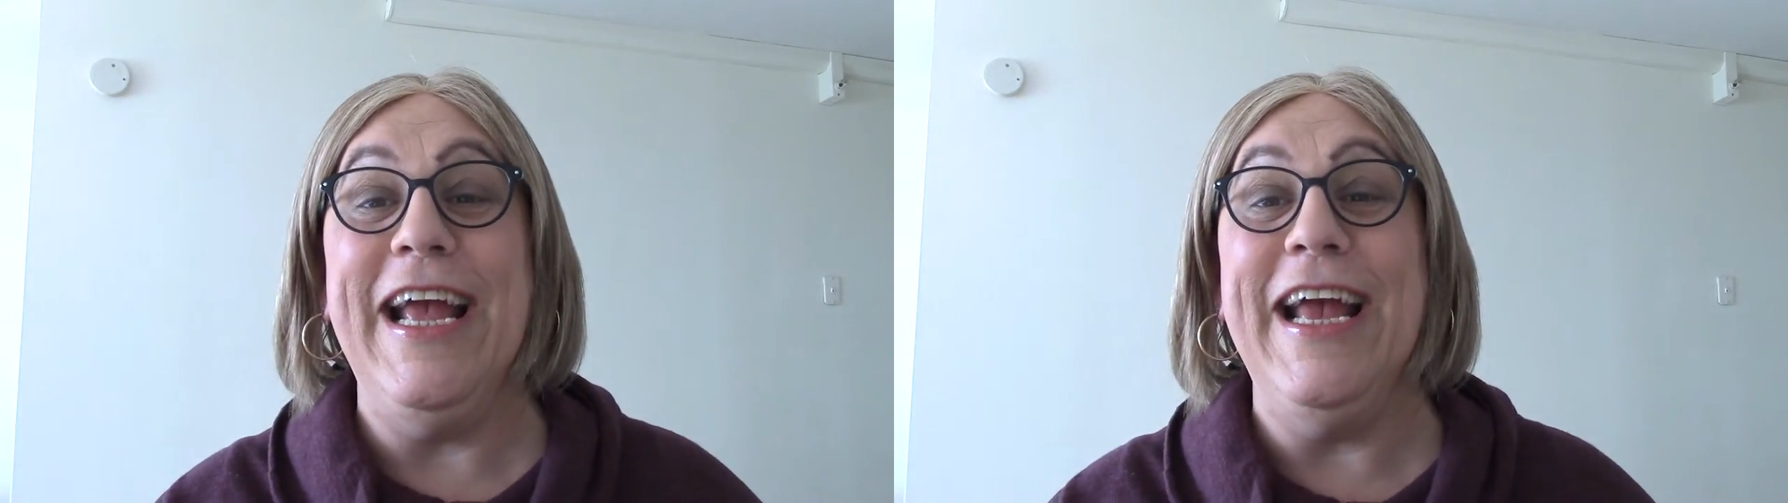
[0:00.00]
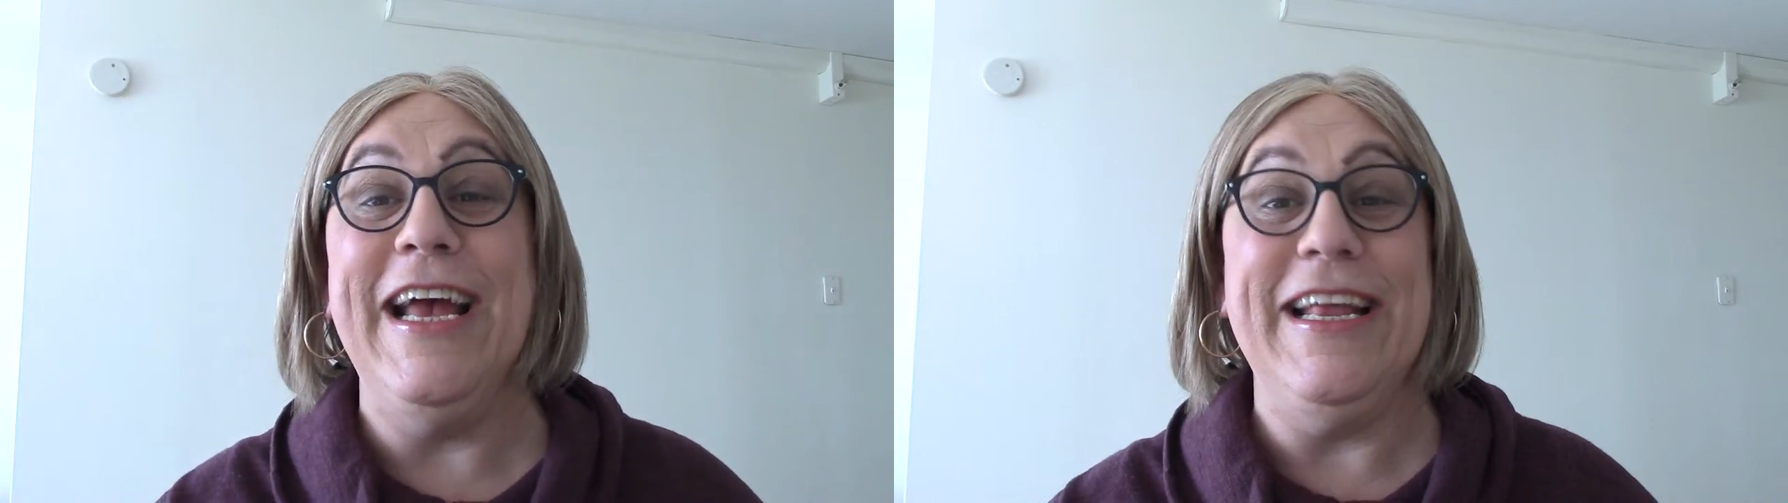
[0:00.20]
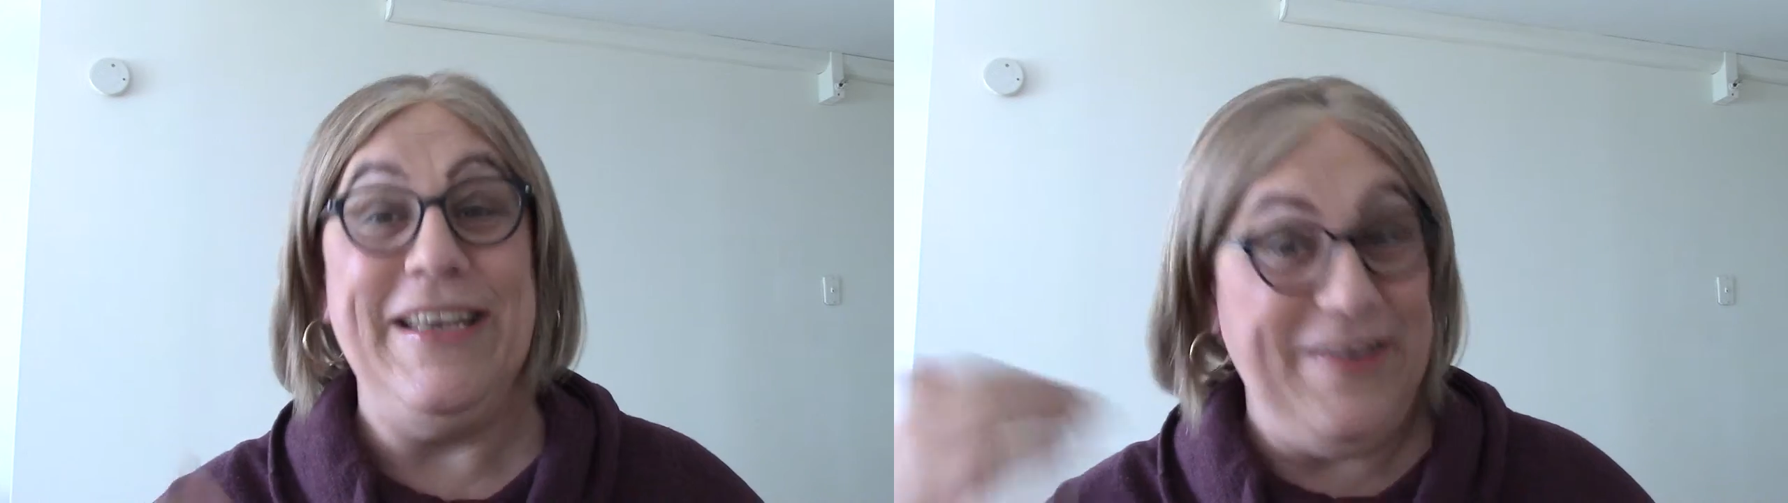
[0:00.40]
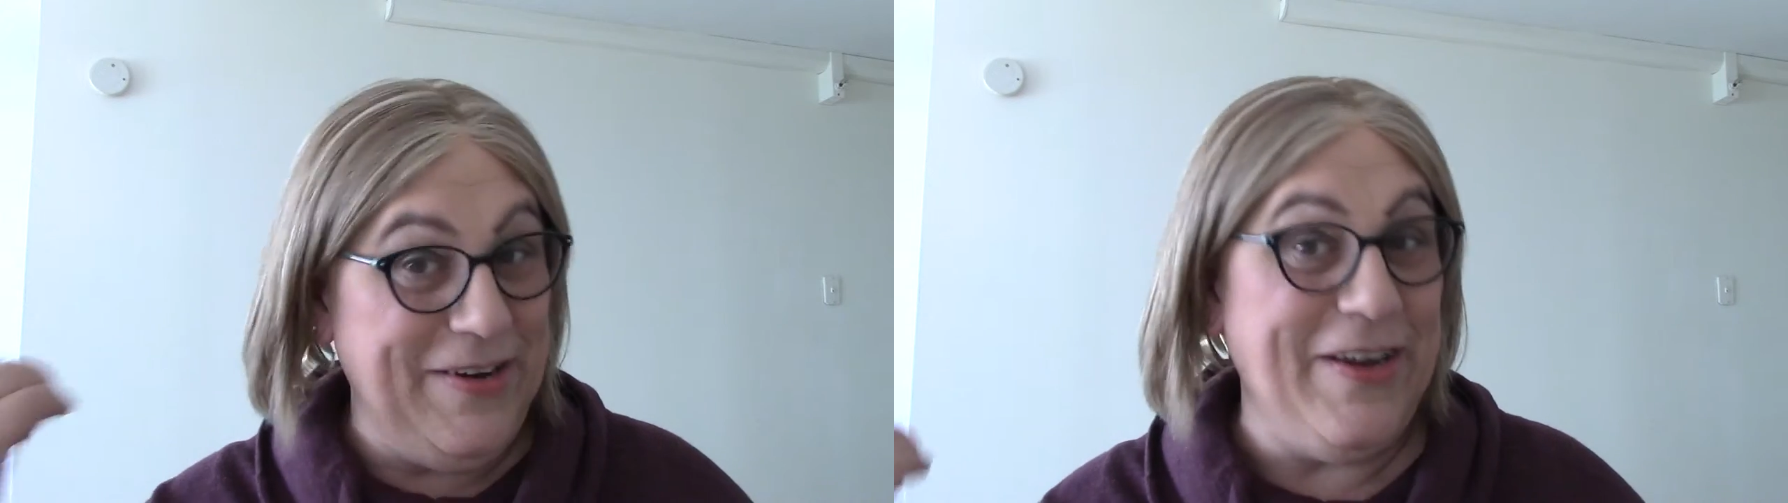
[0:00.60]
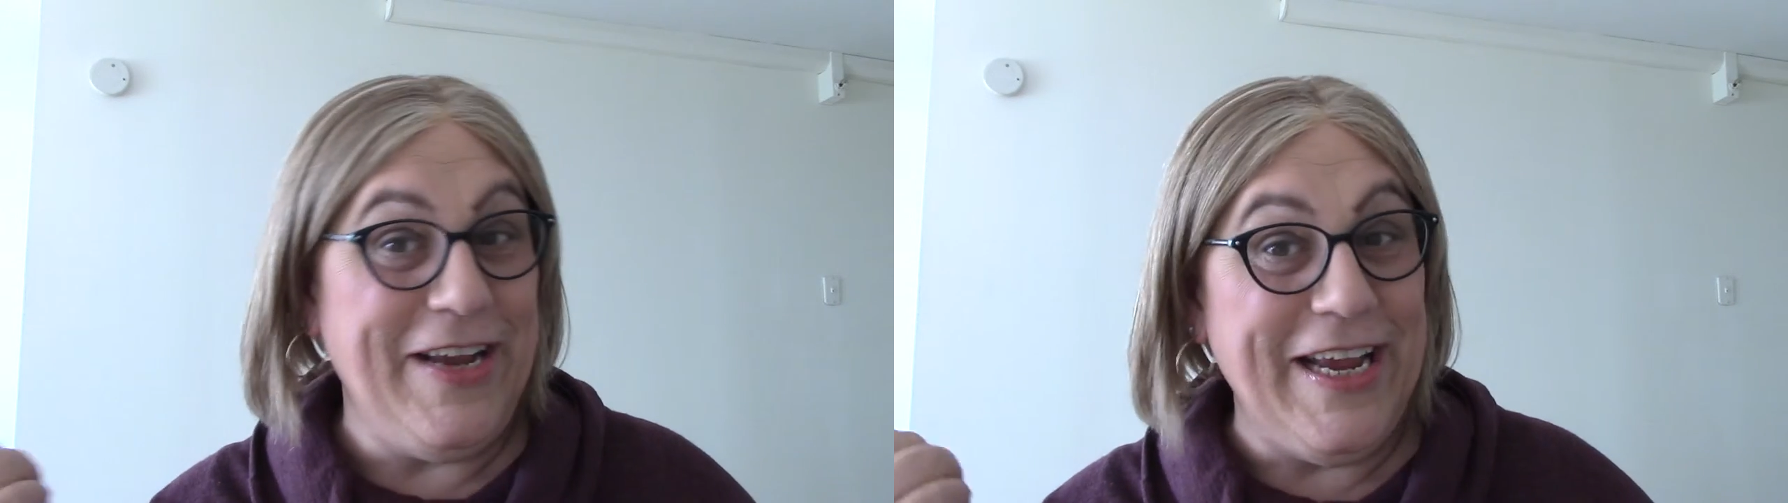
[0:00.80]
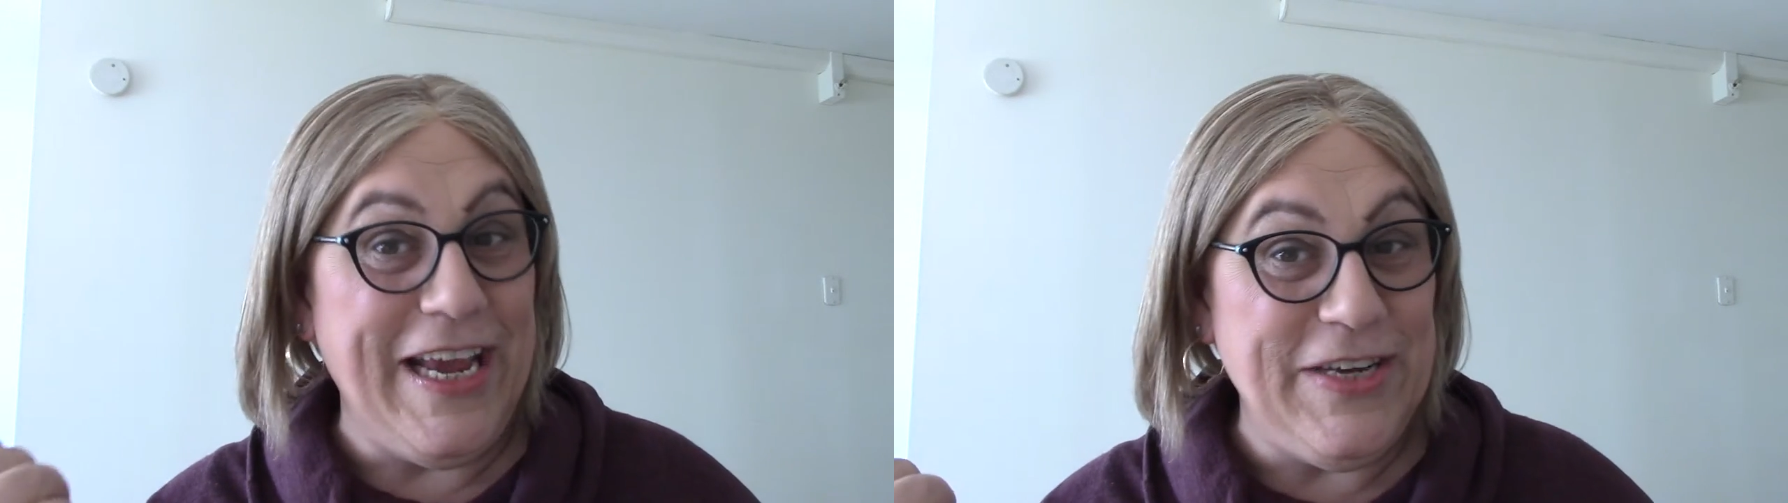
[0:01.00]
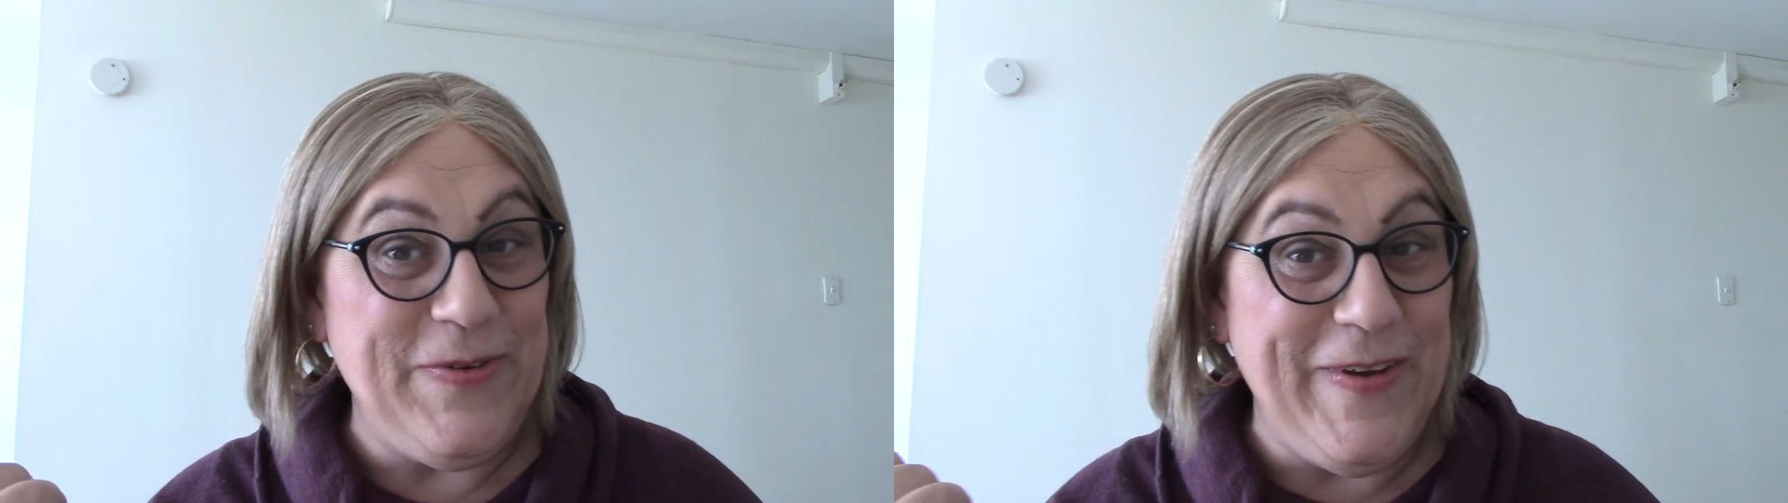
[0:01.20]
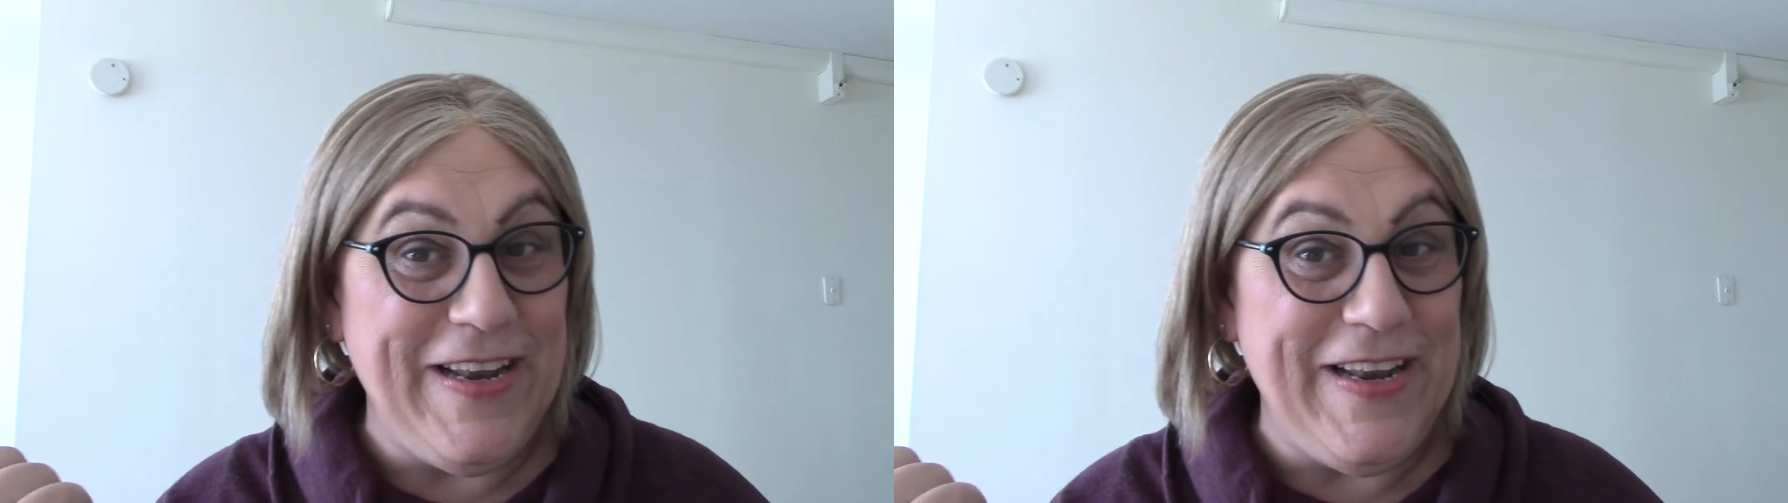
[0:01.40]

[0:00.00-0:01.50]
and you can catch me